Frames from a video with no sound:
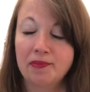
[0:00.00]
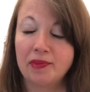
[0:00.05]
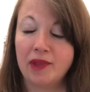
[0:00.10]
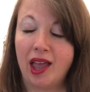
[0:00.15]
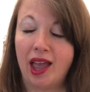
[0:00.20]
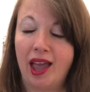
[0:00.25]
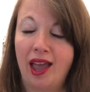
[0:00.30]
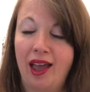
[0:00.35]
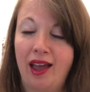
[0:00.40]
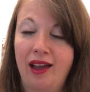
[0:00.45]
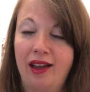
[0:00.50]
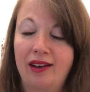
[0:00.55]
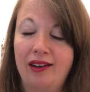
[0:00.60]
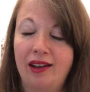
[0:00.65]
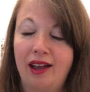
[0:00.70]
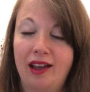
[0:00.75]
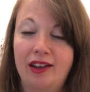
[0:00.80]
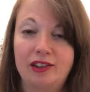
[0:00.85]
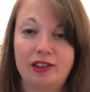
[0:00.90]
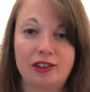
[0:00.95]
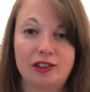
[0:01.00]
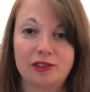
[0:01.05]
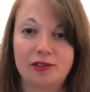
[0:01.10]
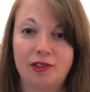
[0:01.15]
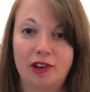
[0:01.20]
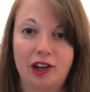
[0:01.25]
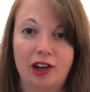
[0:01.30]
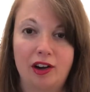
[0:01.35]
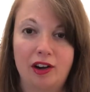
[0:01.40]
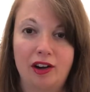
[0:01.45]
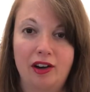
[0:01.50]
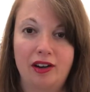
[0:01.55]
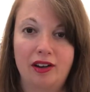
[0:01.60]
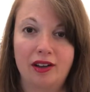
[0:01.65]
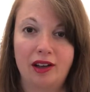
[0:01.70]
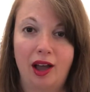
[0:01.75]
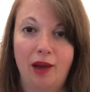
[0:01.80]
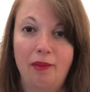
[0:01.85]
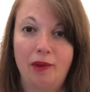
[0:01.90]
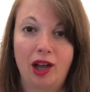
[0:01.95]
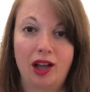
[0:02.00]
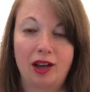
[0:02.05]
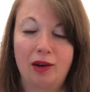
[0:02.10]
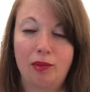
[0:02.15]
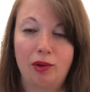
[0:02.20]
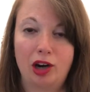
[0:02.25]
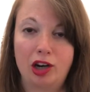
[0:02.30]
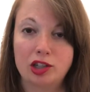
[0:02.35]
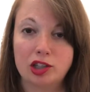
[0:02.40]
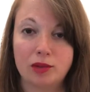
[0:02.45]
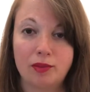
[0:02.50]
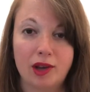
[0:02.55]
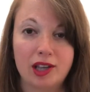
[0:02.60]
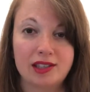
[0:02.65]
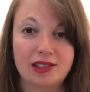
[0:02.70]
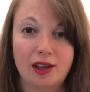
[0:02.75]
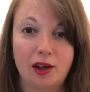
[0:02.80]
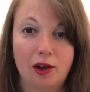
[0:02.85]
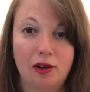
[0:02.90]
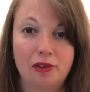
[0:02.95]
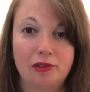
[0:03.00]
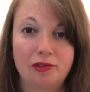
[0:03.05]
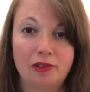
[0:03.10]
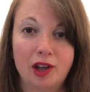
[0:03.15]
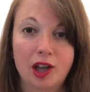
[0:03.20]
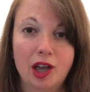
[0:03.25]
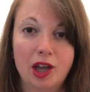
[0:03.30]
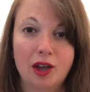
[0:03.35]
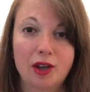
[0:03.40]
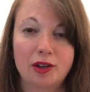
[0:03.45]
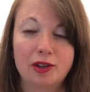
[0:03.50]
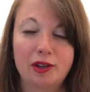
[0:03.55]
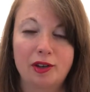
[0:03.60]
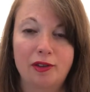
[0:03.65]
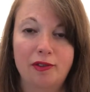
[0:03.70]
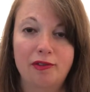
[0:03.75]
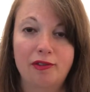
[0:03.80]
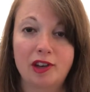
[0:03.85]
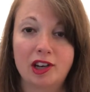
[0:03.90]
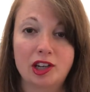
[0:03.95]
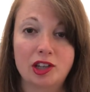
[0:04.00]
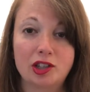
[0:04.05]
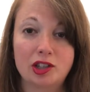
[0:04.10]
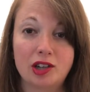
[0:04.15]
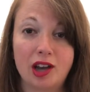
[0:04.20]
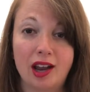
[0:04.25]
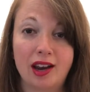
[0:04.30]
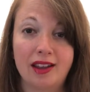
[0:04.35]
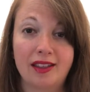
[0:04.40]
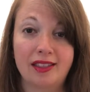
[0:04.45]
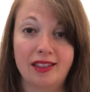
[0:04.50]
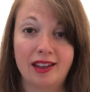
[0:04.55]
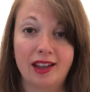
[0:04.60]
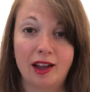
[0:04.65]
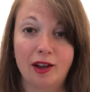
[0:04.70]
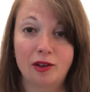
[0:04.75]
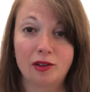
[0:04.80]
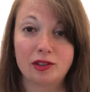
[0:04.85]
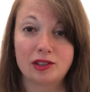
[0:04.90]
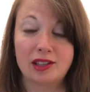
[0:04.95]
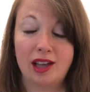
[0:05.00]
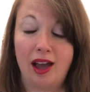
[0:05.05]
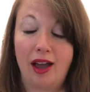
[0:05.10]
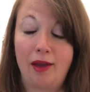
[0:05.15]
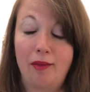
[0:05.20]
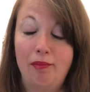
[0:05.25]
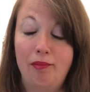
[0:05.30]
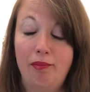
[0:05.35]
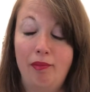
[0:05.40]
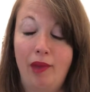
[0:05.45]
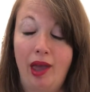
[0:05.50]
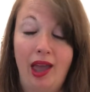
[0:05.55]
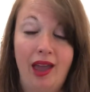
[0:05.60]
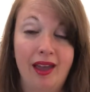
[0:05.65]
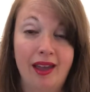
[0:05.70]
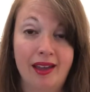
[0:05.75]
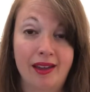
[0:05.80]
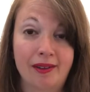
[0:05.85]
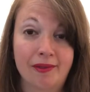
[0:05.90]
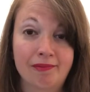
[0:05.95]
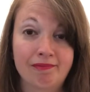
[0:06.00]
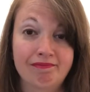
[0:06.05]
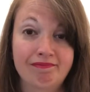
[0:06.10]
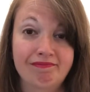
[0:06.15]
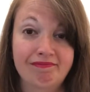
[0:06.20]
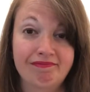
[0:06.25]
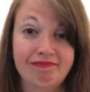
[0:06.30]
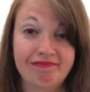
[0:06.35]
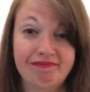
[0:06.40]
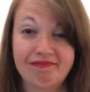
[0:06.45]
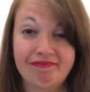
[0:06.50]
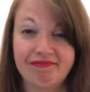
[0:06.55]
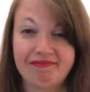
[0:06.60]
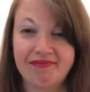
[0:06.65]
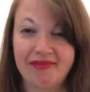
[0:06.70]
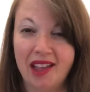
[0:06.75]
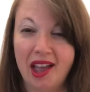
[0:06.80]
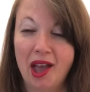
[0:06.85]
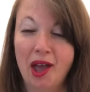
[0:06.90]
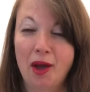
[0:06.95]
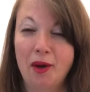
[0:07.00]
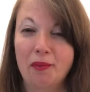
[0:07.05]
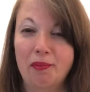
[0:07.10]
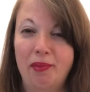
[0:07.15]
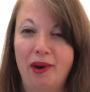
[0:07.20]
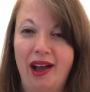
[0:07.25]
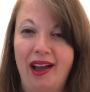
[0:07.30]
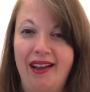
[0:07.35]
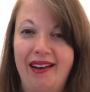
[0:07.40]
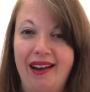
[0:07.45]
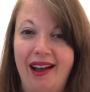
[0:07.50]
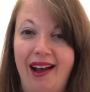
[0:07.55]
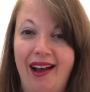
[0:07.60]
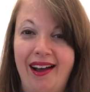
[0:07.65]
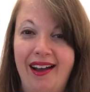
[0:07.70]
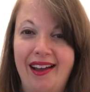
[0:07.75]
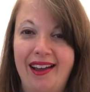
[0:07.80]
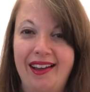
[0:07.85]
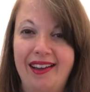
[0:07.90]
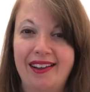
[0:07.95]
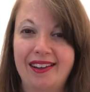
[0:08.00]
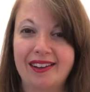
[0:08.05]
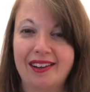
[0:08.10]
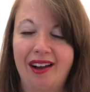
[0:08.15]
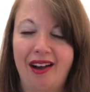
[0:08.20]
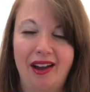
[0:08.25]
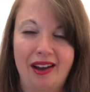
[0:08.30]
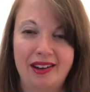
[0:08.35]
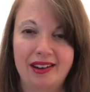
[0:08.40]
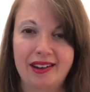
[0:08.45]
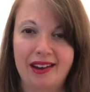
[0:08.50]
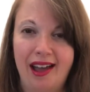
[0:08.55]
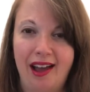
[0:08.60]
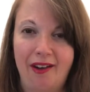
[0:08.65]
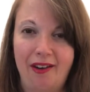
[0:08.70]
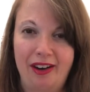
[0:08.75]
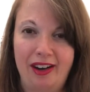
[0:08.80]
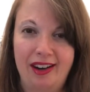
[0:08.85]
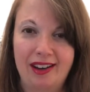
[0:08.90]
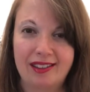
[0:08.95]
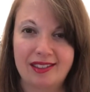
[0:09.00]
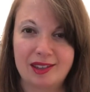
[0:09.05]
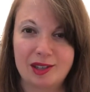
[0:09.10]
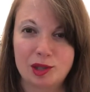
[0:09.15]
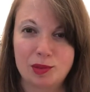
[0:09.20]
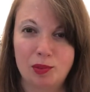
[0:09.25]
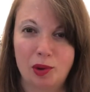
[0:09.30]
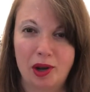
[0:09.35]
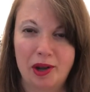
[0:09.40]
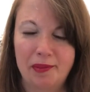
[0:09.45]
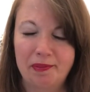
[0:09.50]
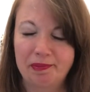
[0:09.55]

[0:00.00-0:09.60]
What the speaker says: and I just figured I'm not going to pressure myself to finish anything else. I may, but I kind of doubt it at this point.